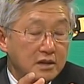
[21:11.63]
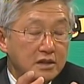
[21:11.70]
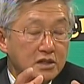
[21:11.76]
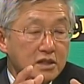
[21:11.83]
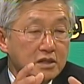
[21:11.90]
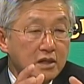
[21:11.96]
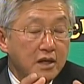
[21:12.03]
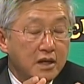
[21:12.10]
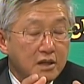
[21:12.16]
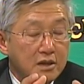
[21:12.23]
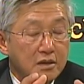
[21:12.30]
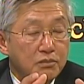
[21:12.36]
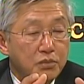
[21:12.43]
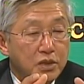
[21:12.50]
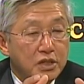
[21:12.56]
Just like
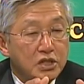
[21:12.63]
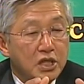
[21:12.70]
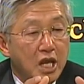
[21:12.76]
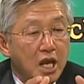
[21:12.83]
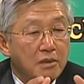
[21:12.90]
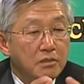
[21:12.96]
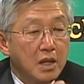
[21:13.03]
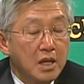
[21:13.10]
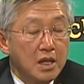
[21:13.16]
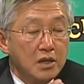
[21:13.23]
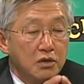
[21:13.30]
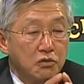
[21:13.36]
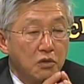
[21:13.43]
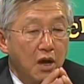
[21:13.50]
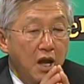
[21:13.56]
in bridge game,
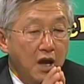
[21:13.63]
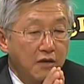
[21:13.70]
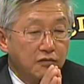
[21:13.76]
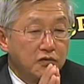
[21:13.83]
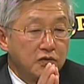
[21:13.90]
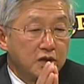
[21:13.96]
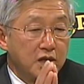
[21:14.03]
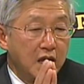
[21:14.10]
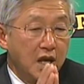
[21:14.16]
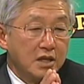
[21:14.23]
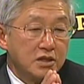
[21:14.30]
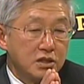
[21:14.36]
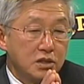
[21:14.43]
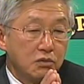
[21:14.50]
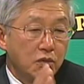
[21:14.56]
you have to
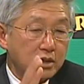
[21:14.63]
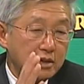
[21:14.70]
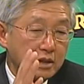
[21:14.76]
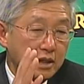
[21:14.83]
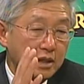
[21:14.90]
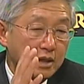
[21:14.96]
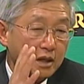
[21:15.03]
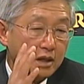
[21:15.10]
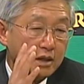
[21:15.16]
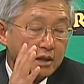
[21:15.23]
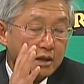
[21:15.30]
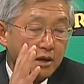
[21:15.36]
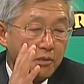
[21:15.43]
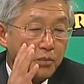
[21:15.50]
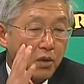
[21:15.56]
guess what the
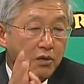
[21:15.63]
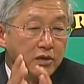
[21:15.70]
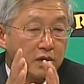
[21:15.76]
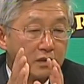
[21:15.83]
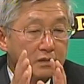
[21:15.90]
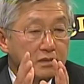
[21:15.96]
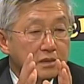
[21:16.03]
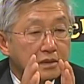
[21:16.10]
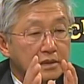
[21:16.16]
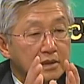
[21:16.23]
opponent